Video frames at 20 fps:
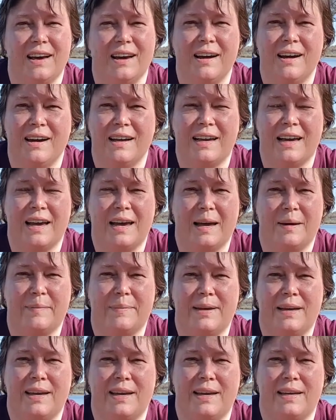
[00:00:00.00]
I
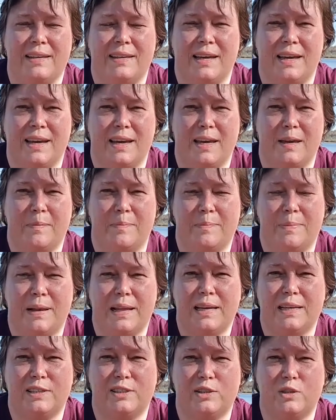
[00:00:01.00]
am in a
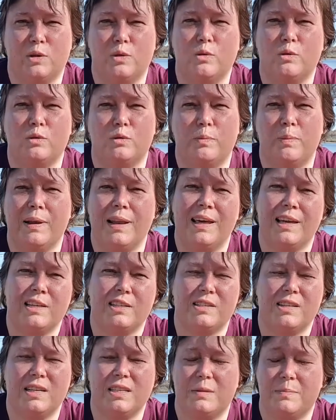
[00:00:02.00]
place called
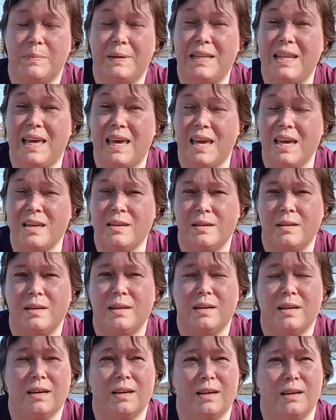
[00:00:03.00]
Plage des Binets
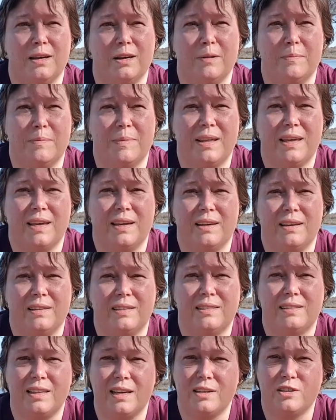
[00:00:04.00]
near
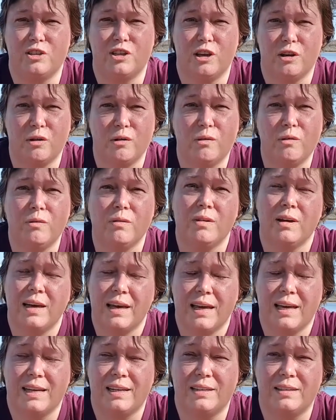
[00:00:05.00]
Saint-Géron,
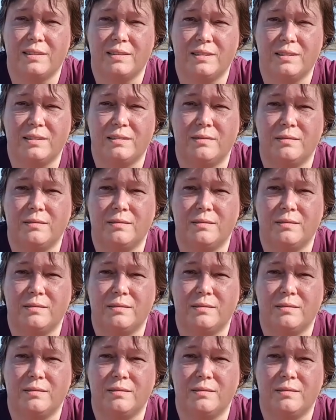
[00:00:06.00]
and